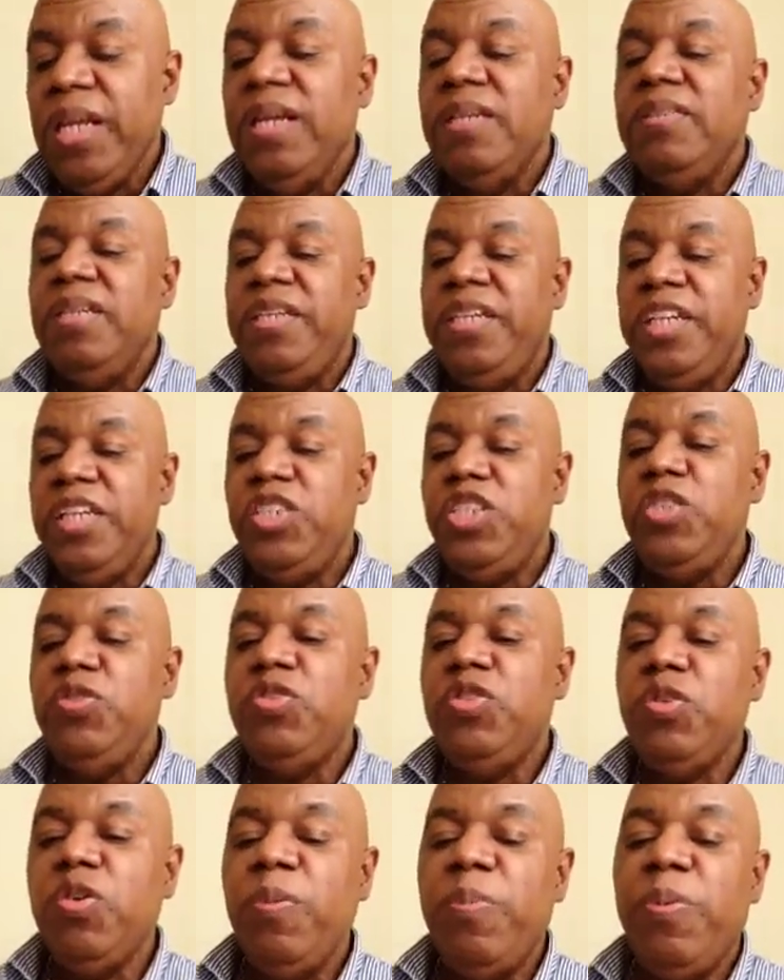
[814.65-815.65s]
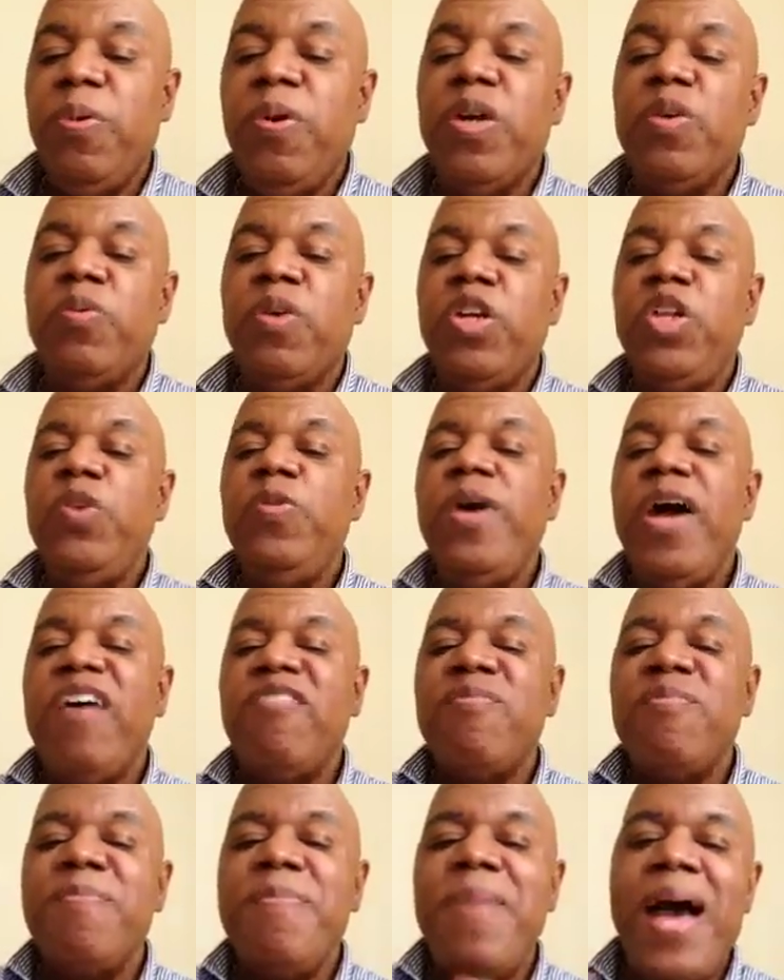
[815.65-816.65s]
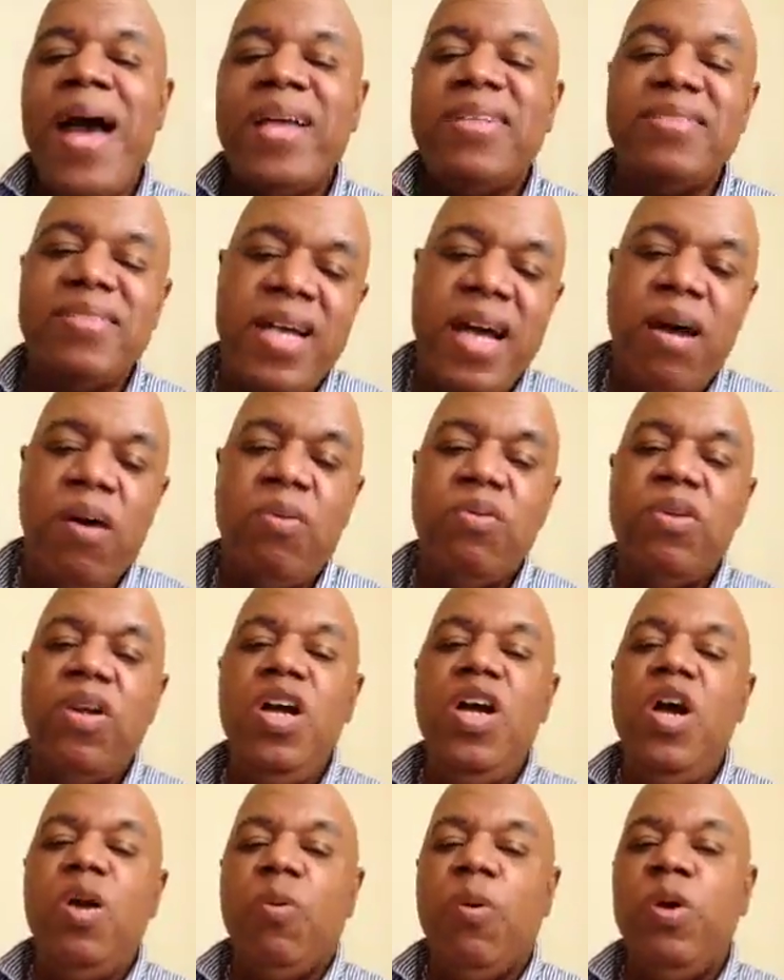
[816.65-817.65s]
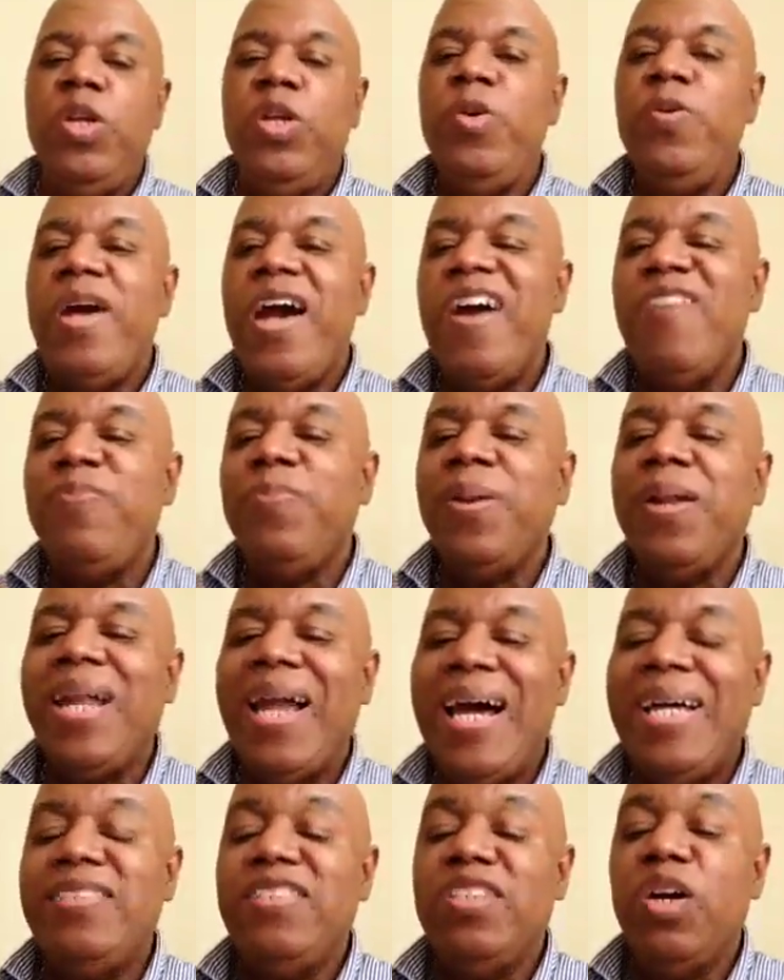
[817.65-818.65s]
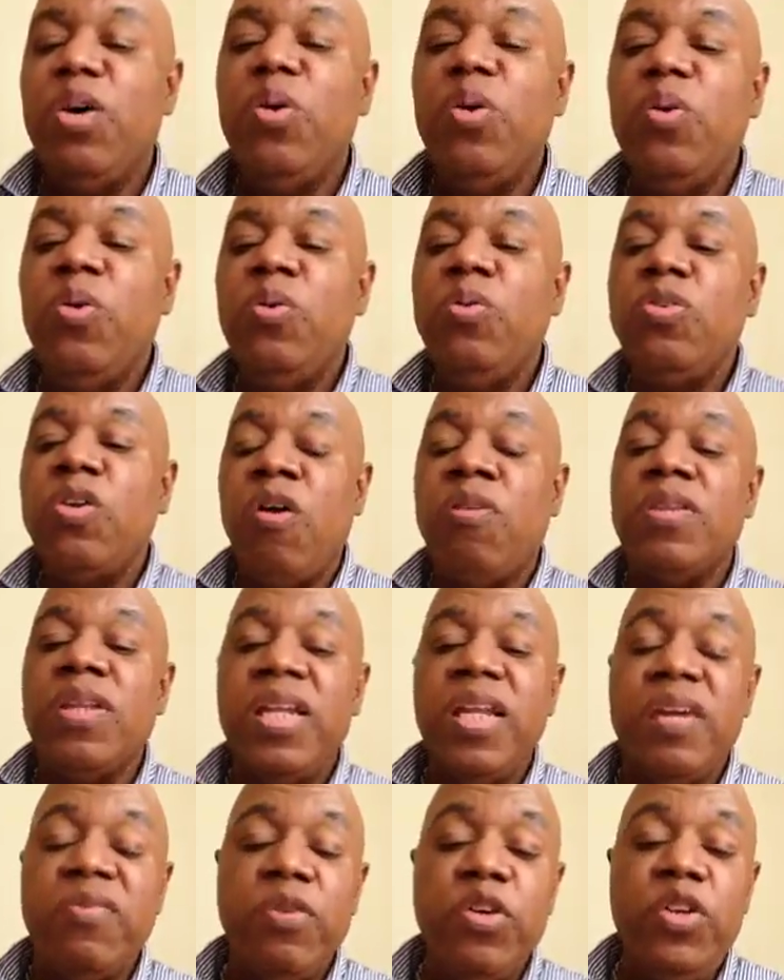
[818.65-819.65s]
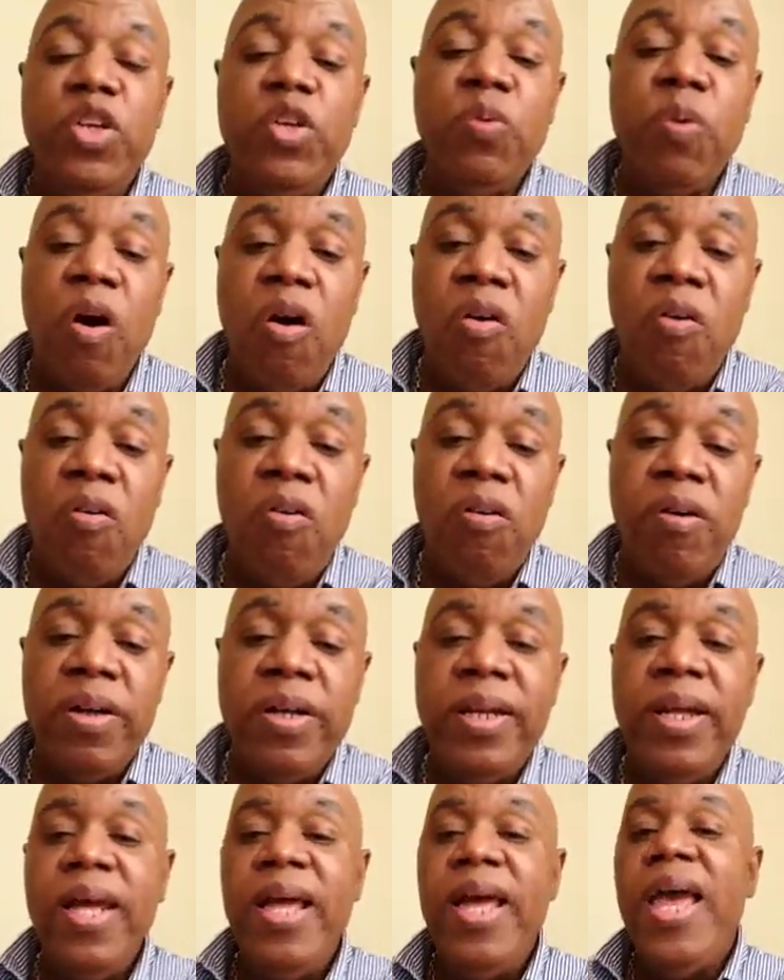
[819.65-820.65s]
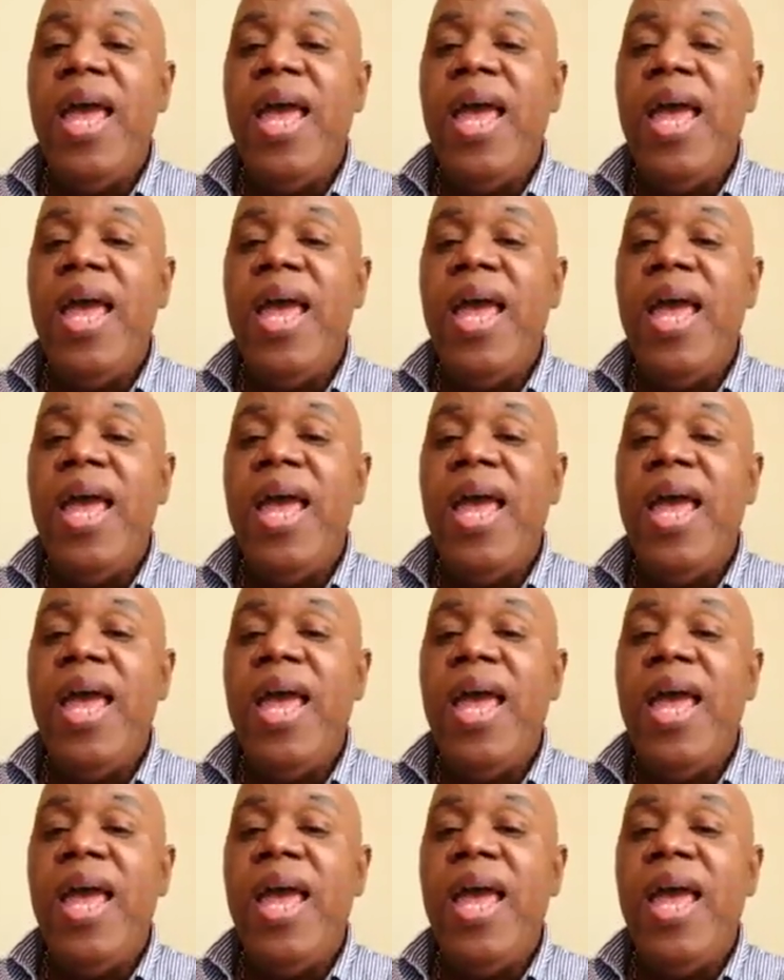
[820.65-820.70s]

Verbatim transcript: to get you to a point where you have maxed out, where you have plateaued on the level you were on.